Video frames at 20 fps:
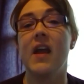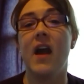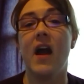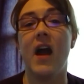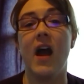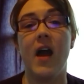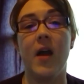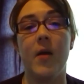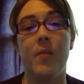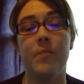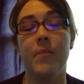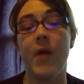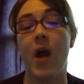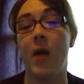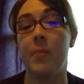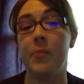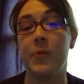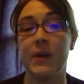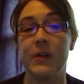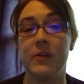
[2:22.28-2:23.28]

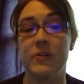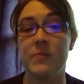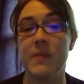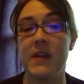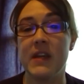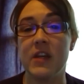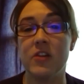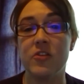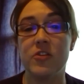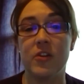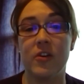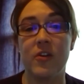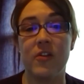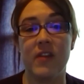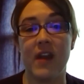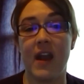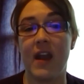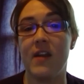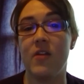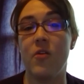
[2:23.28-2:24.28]
operators making sure
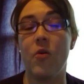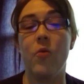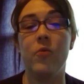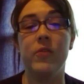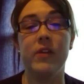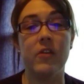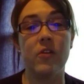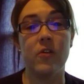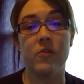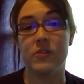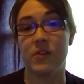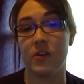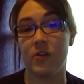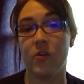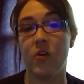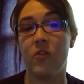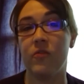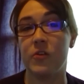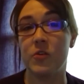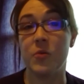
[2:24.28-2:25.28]
that only those that
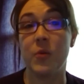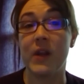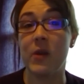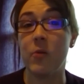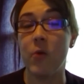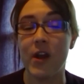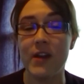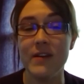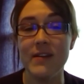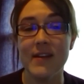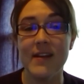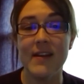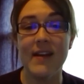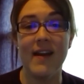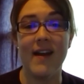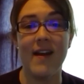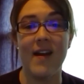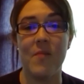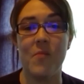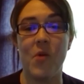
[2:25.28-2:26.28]
are over 21
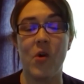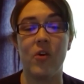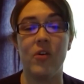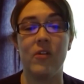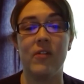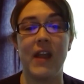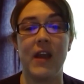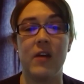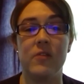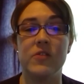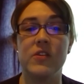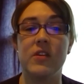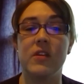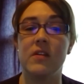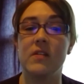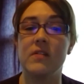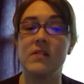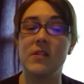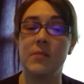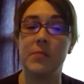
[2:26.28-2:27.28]
are allowed
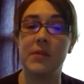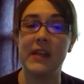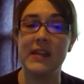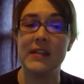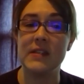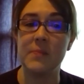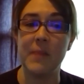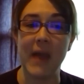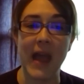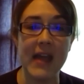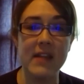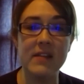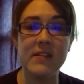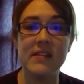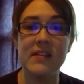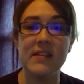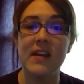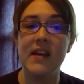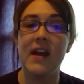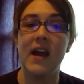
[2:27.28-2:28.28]
to place
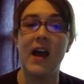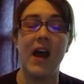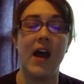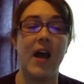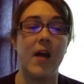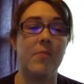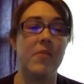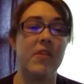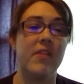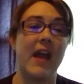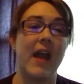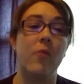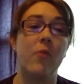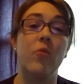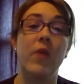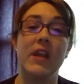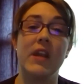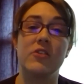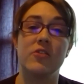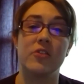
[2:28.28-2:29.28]
bets,
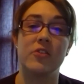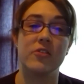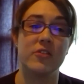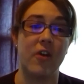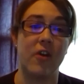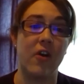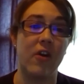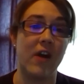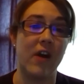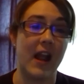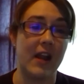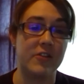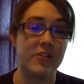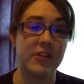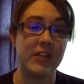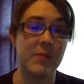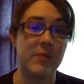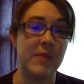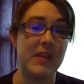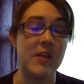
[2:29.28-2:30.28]
that wagers are
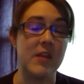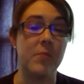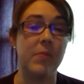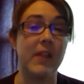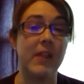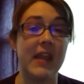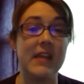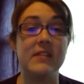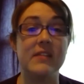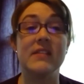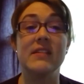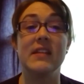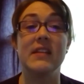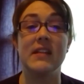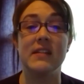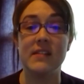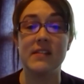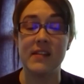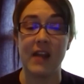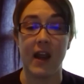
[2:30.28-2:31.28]
actually being placed
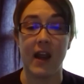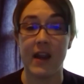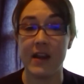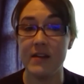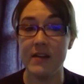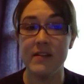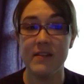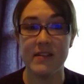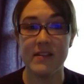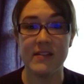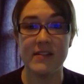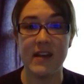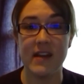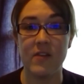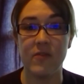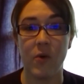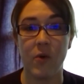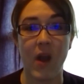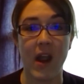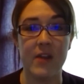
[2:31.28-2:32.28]
inside the
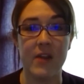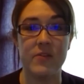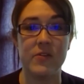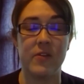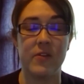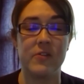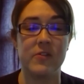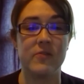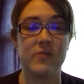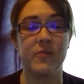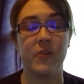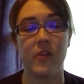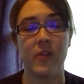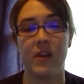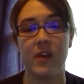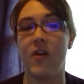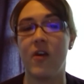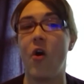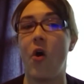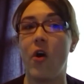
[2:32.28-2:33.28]
state of Ohio. So there's, for
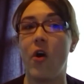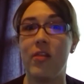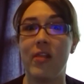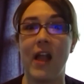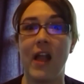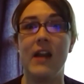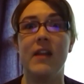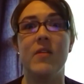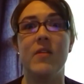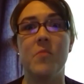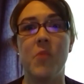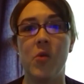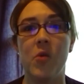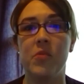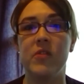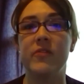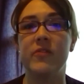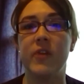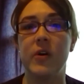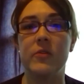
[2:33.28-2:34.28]
the online and the
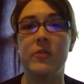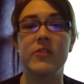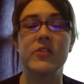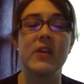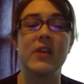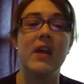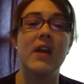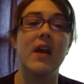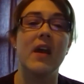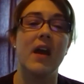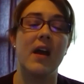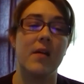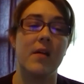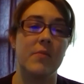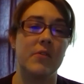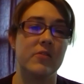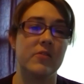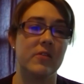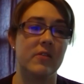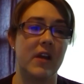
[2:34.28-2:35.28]
mobile folks,
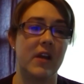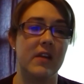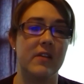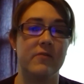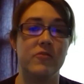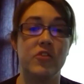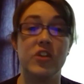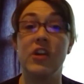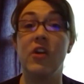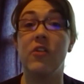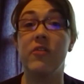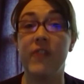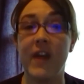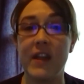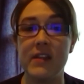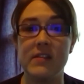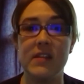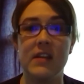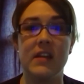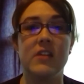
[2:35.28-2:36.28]
there's a lot of
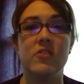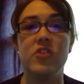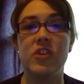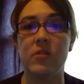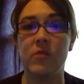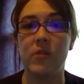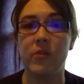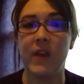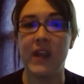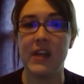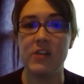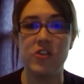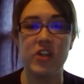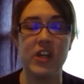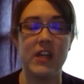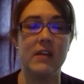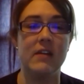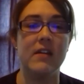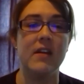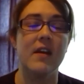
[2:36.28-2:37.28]
geofencing and
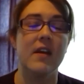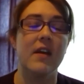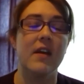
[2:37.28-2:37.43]
geolocation